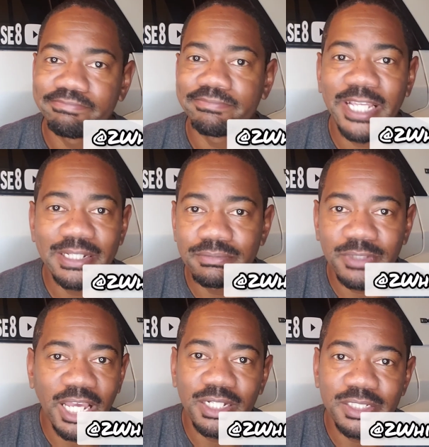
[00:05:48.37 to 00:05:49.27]
that
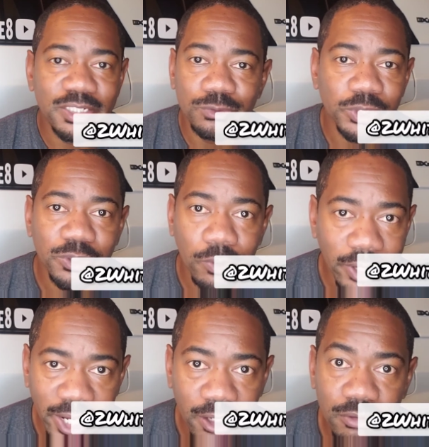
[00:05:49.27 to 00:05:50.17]
kind of didn't really work
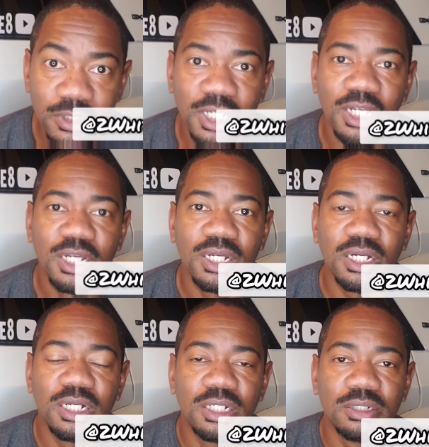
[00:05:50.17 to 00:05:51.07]
out.
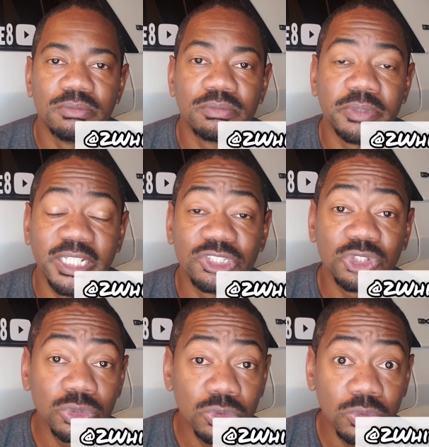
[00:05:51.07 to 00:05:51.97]
And
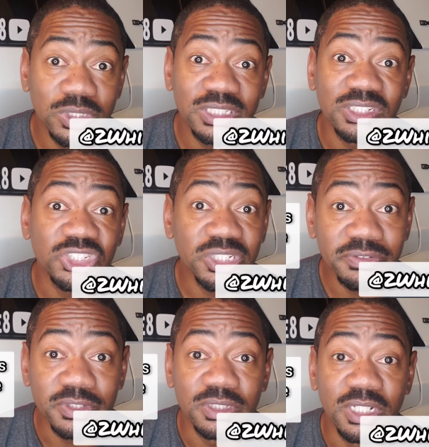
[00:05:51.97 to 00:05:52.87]
two was the
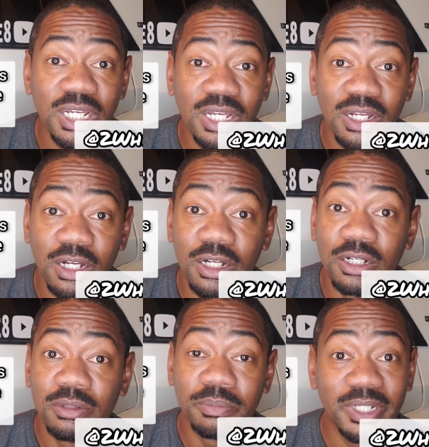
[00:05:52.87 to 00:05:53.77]
shifting.
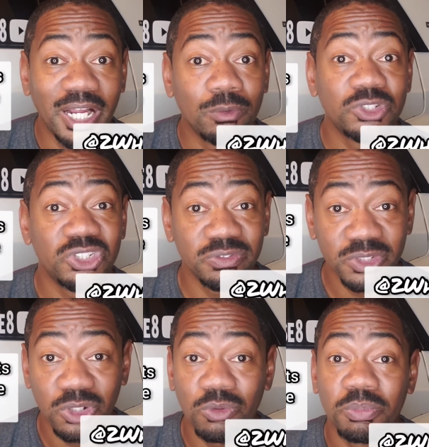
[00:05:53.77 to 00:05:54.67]
And I was shifting
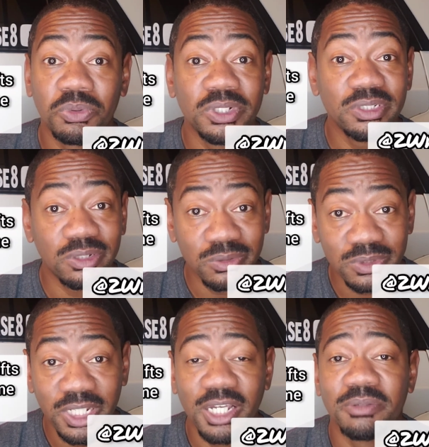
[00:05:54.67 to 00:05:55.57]
on point, on
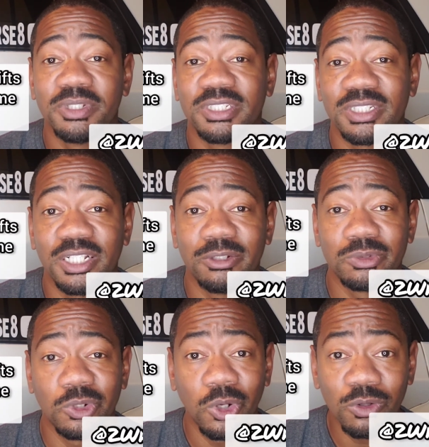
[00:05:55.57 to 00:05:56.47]
time this time.
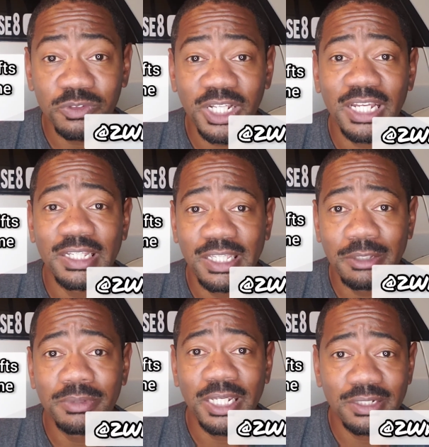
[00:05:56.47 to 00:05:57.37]
So hopefully I can
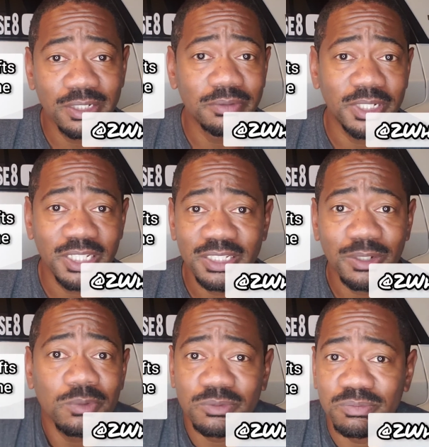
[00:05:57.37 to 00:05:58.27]
keep that up. I guess I
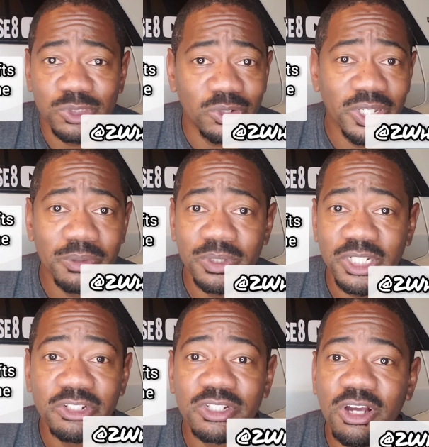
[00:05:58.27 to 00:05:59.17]
was, able to
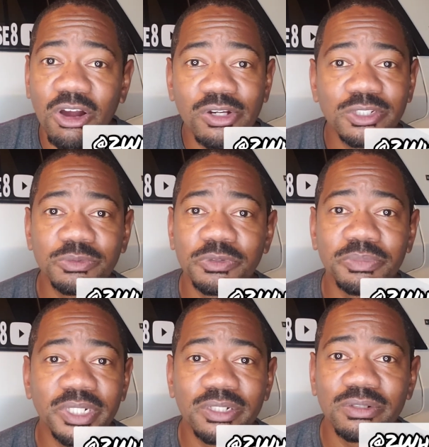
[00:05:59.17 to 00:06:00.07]
hear the car a little bit
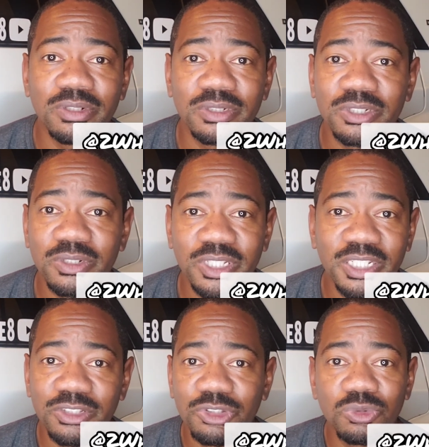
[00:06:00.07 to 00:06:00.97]
better, or
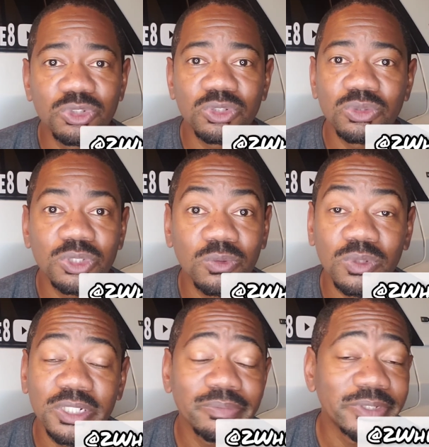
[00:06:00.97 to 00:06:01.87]
getting used to it or
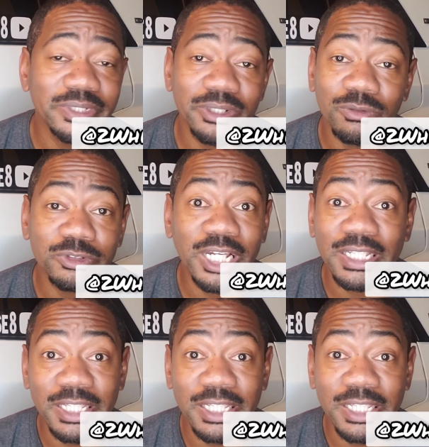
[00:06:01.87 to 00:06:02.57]
what, but hopefully I can